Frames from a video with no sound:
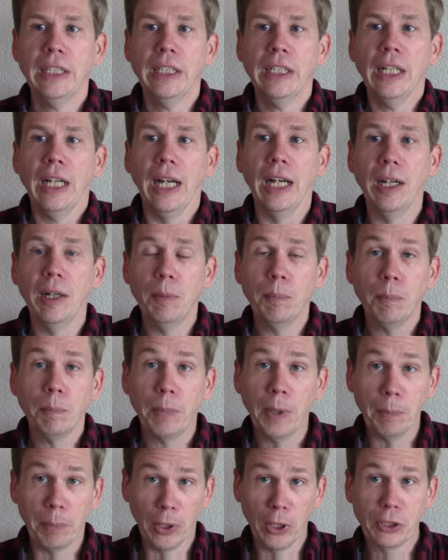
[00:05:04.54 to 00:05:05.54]

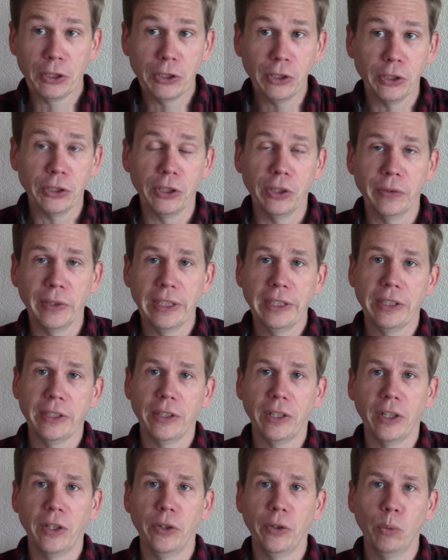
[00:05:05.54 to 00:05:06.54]
But personal surveys
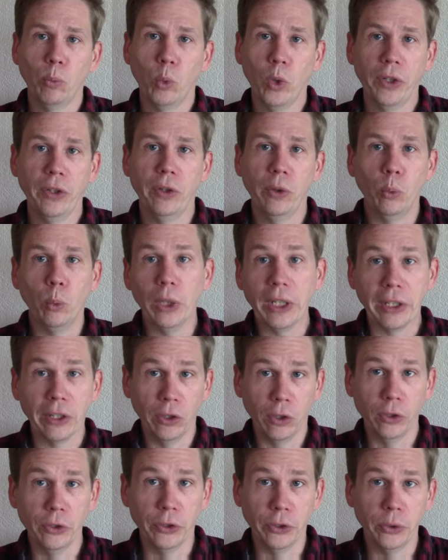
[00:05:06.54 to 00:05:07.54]
are one that we can
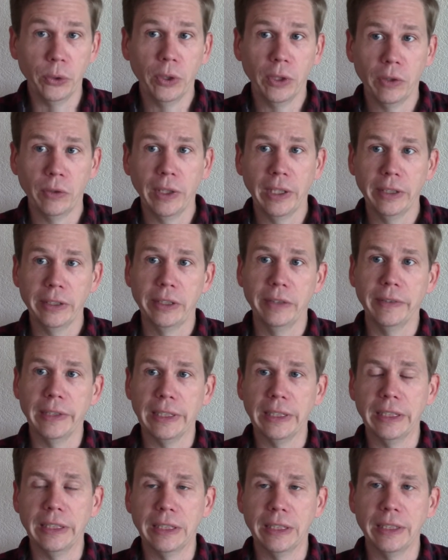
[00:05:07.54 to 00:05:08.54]
all do relatively
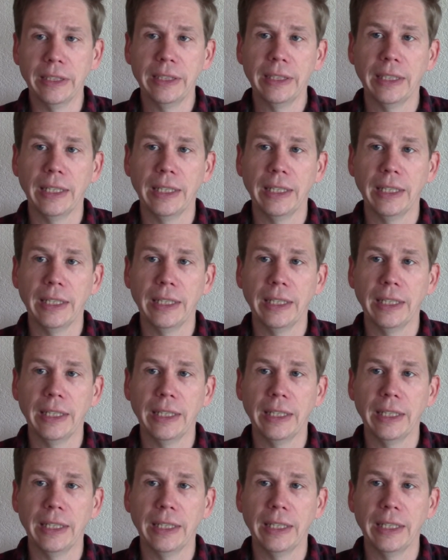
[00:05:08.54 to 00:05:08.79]
easily.